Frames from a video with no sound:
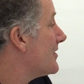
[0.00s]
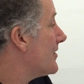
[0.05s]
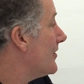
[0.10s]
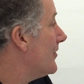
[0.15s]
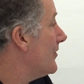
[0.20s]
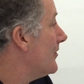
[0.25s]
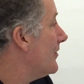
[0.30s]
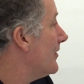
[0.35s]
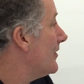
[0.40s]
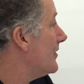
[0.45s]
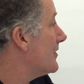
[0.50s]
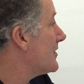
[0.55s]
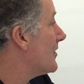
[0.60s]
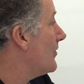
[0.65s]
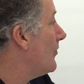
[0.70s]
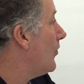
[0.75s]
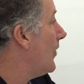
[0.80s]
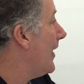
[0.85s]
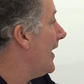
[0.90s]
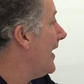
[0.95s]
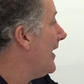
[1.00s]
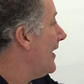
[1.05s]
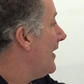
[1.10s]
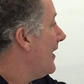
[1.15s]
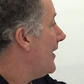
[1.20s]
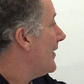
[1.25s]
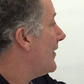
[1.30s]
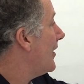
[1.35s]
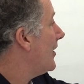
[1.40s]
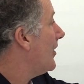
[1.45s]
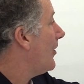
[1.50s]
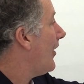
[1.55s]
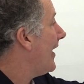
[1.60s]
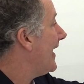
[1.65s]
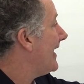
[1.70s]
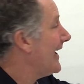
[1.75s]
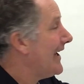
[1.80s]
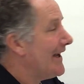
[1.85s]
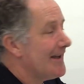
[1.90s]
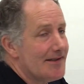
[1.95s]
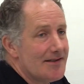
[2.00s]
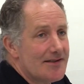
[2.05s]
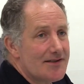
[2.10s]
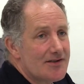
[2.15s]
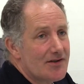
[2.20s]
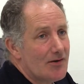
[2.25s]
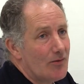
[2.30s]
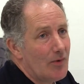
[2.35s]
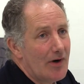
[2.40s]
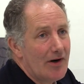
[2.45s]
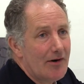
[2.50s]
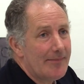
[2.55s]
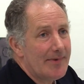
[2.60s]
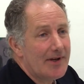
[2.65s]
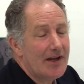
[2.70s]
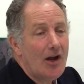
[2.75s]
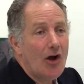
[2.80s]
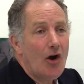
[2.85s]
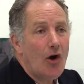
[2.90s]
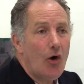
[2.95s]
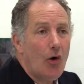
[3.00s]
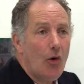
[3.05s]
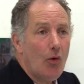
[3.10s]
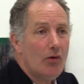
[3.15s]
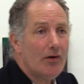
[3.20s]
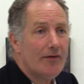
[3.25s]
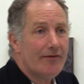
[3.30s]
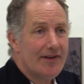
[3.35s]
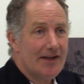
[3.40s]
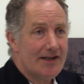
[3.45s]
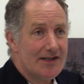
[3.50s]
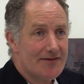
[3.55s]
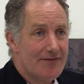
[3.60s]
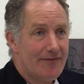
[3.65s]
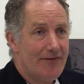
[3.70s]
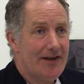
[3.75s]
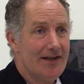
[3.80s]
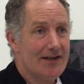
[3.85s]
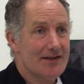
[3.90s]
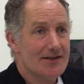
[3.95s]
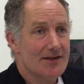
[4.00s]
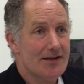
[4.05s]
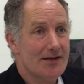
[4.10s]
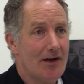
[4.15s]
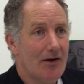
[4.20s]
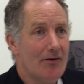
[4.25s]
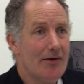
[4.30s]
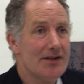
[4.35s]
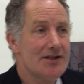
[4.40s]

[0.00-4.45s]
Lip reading: to where the line ends, to where it begins, all of these things, you know.